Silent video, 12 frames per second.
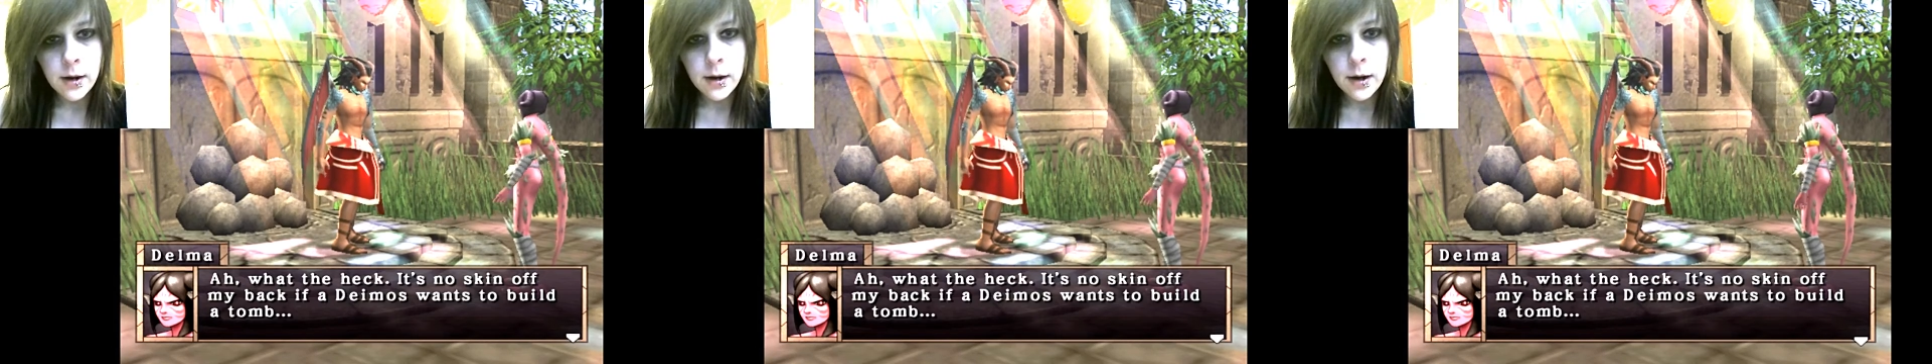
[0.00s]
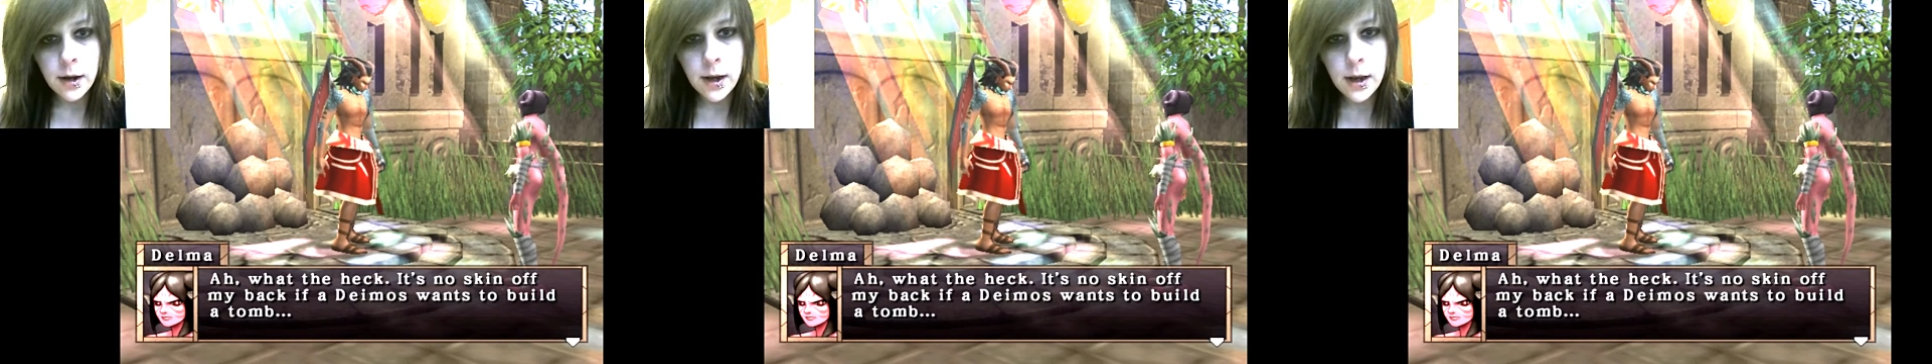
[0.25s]

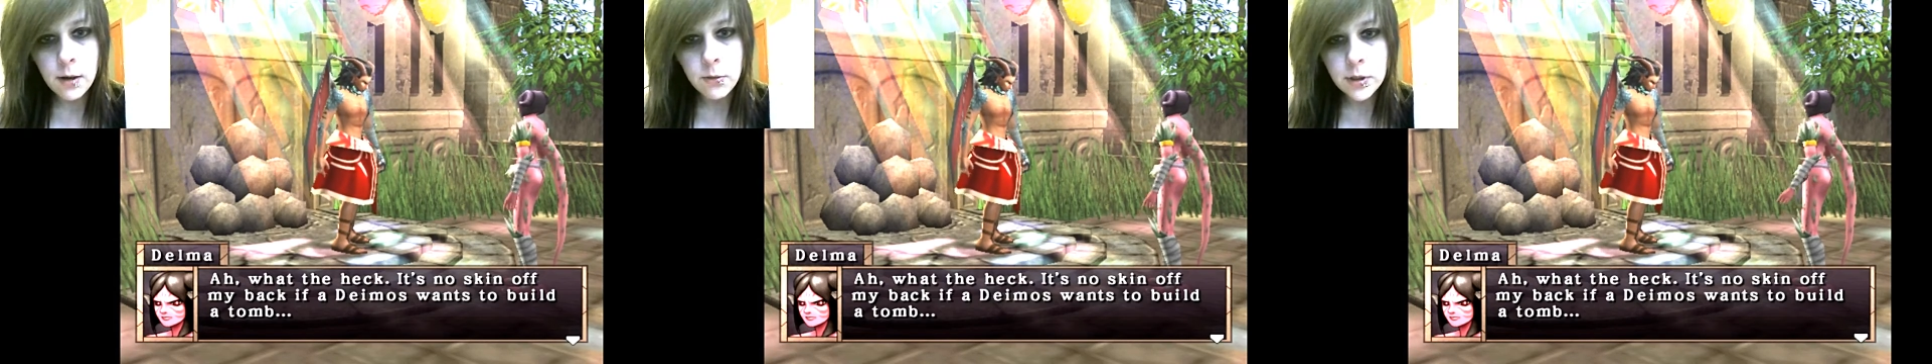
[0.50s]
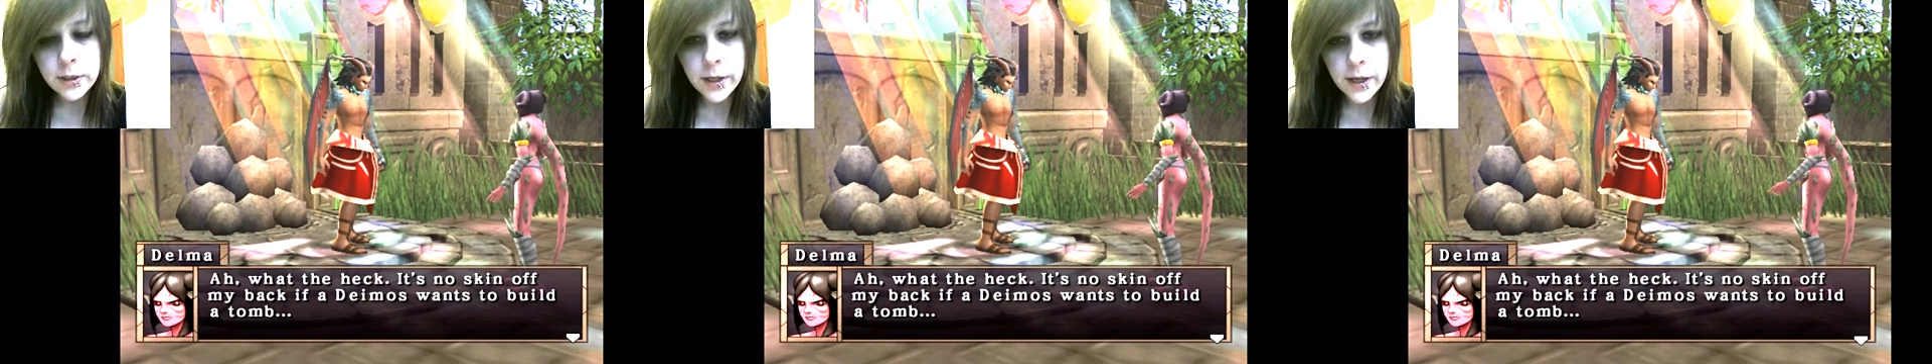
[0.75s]
Ah,
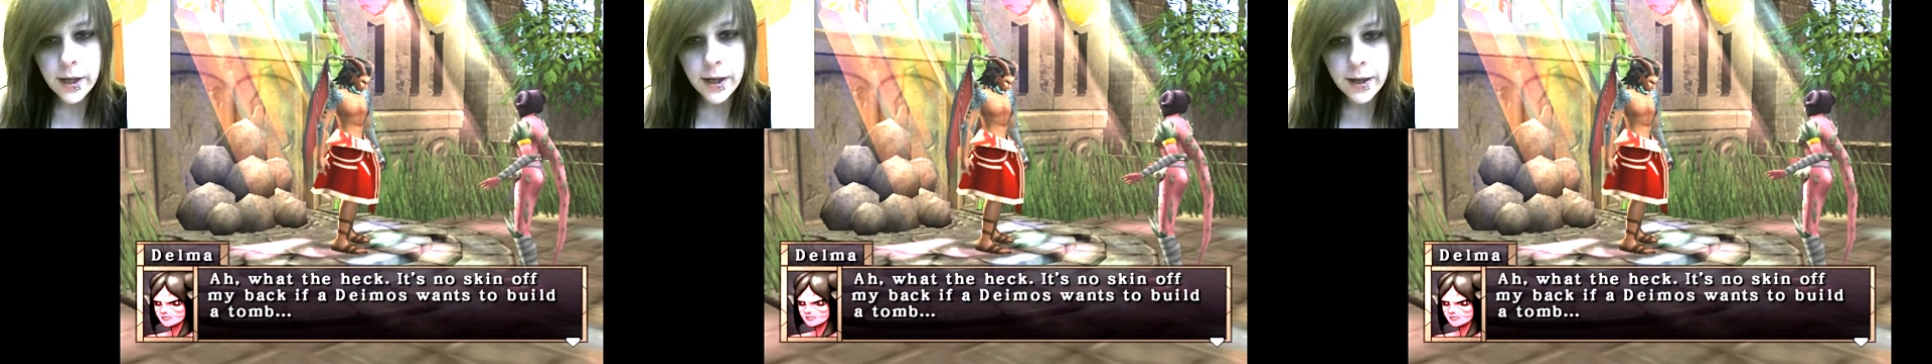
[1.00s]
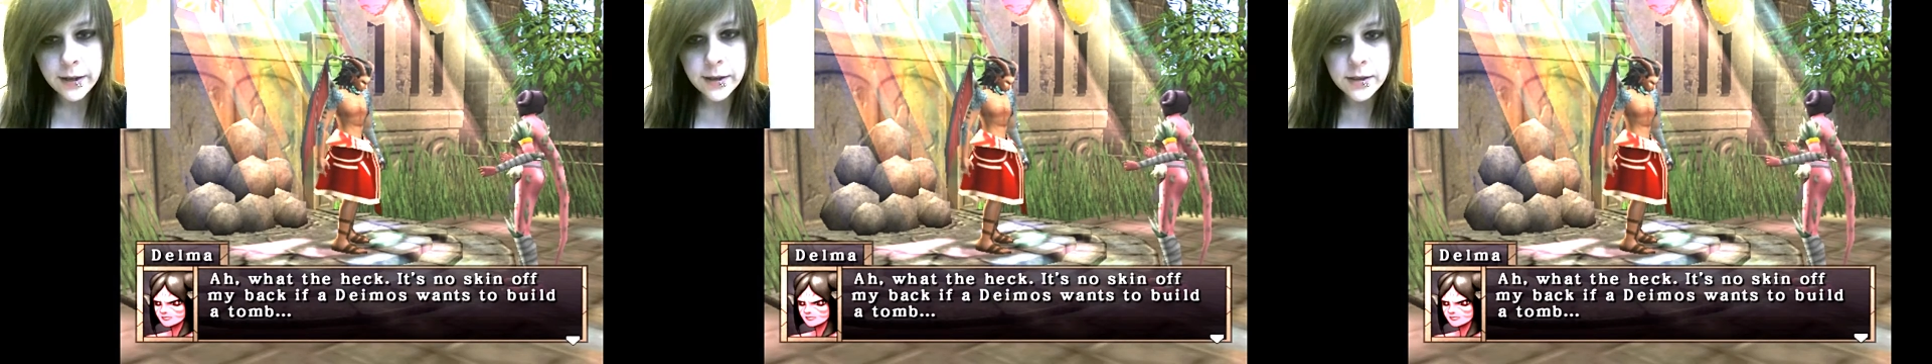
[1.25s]
what the
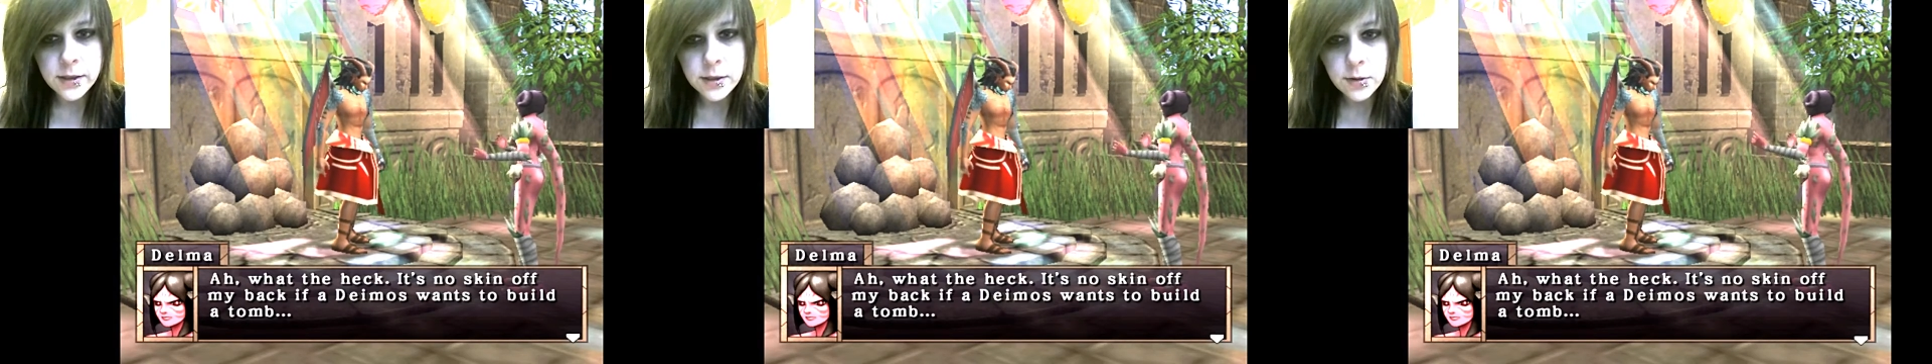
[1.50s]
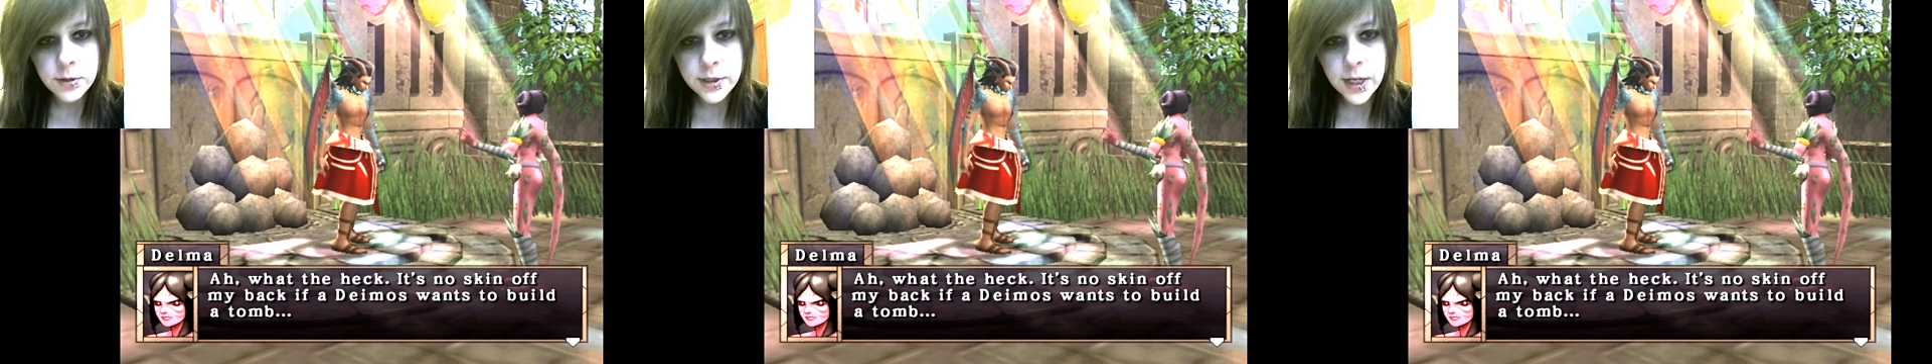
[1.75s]
heck. It's no
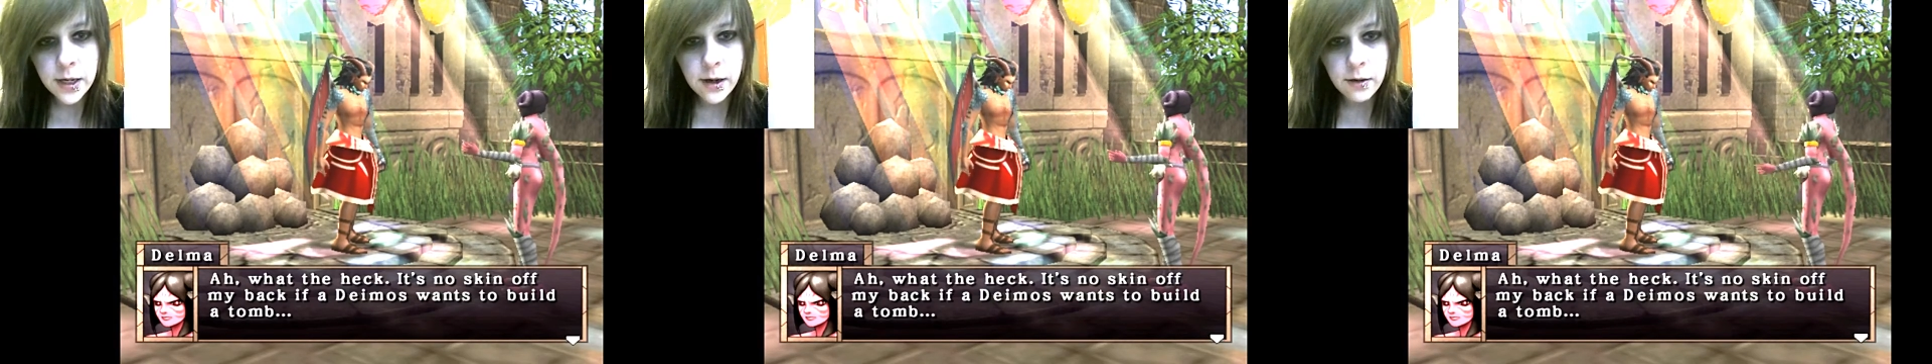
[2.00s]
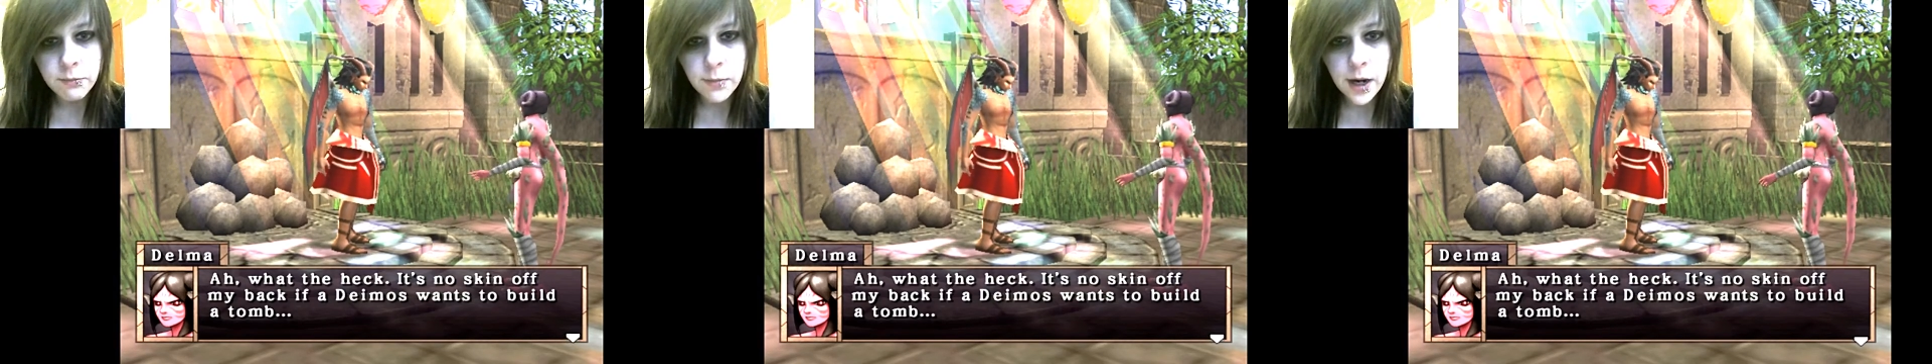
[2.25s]
skin
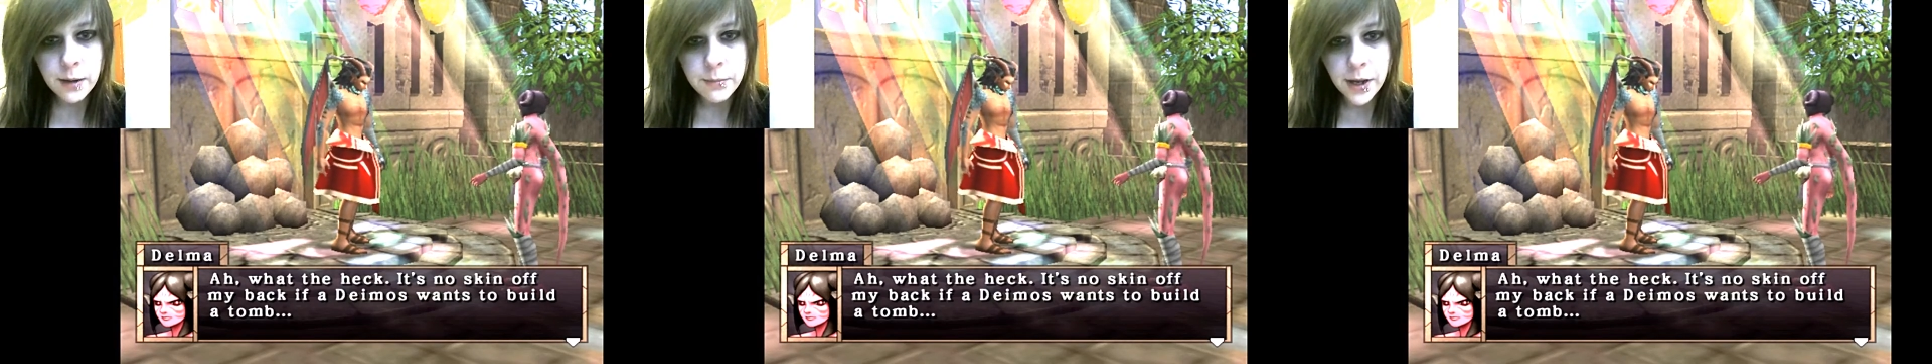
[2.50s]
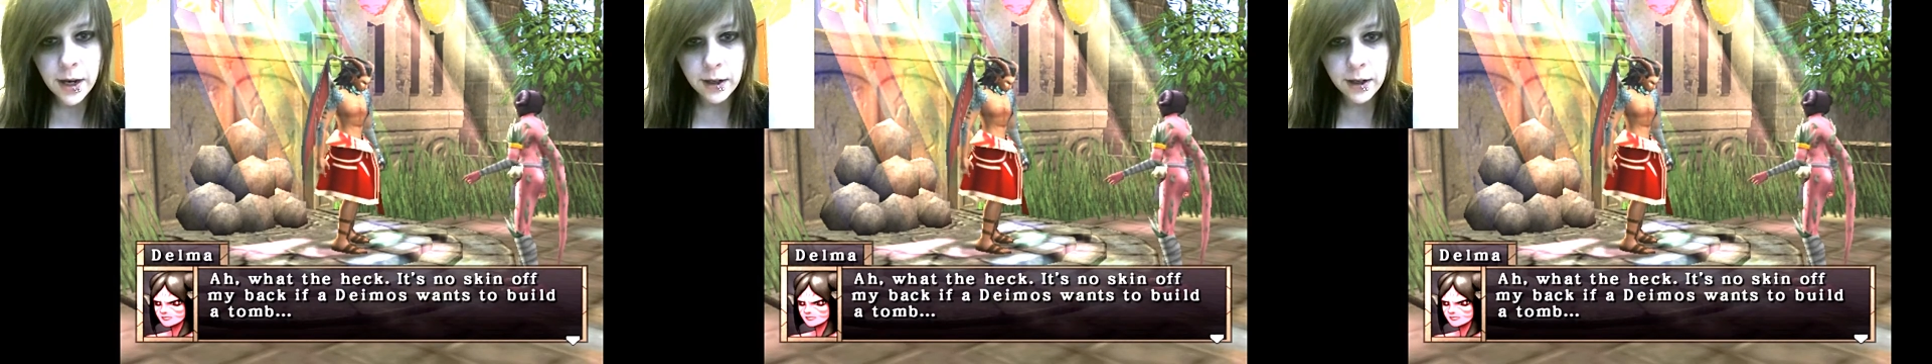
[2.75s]
off my back